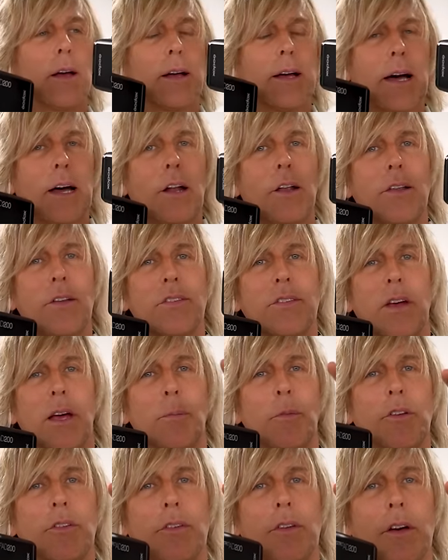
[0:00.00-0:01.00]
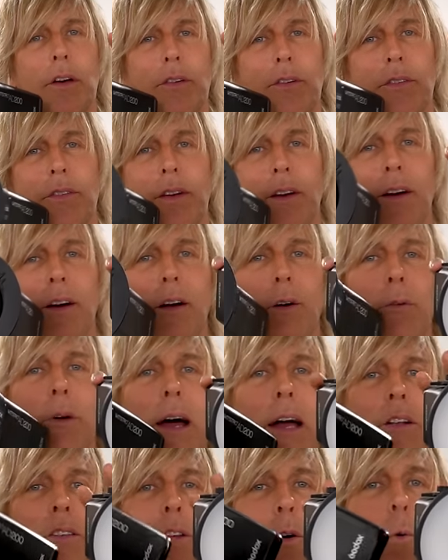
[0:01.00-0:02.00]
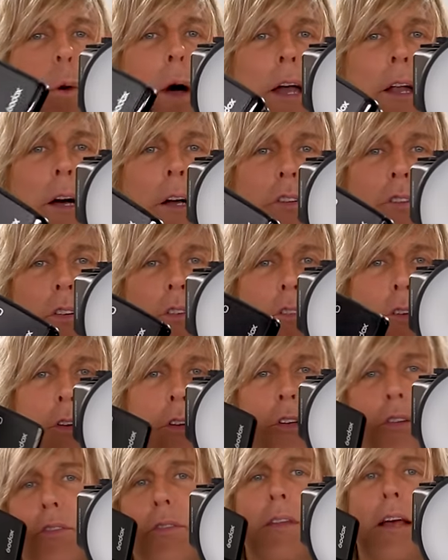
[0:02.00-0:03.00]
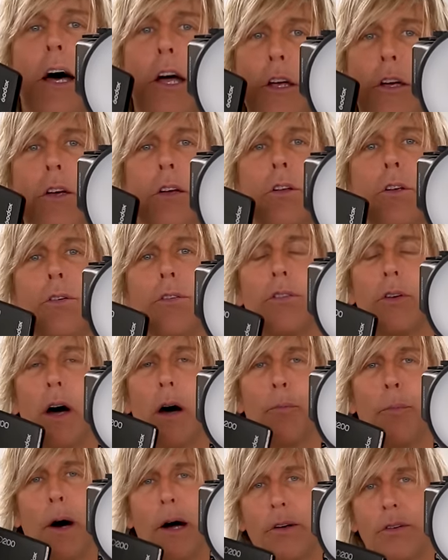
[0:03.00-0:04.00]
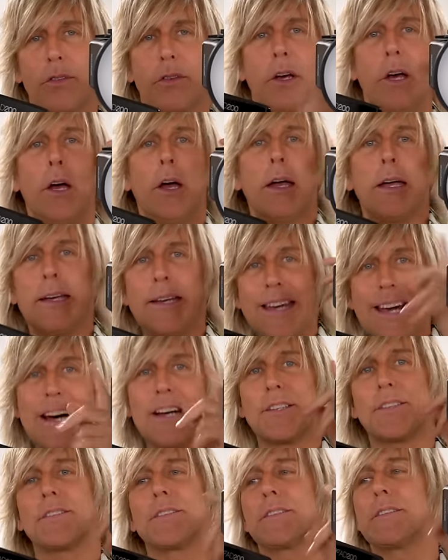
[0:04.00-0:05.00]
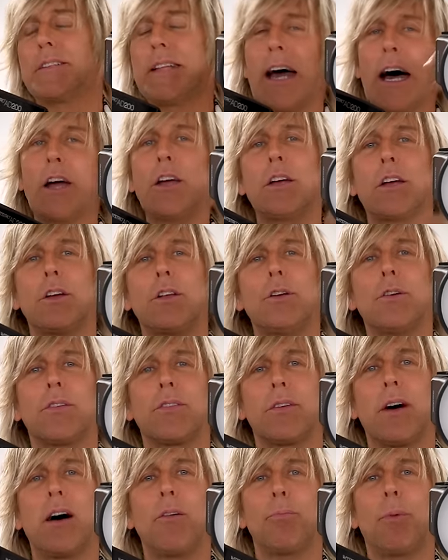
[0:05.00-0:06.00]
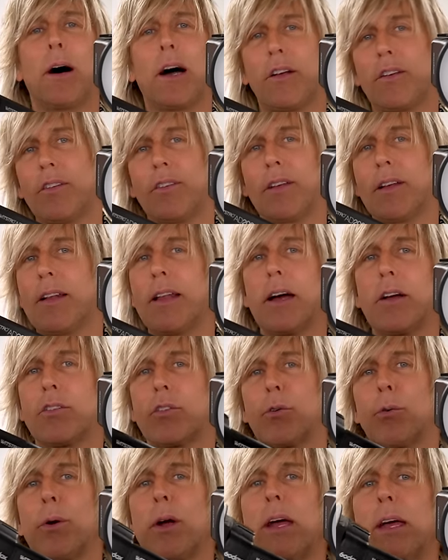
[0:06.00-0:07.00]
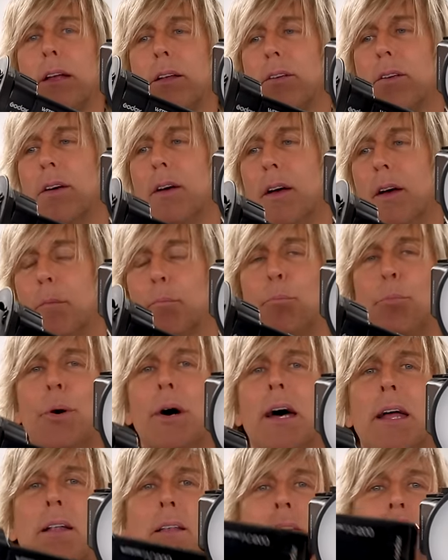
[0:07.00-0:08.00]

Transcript: kind of the same as this, right? So why not just use, now you can use soft boxes. Yes, now you can use soft boxes, and that's great. But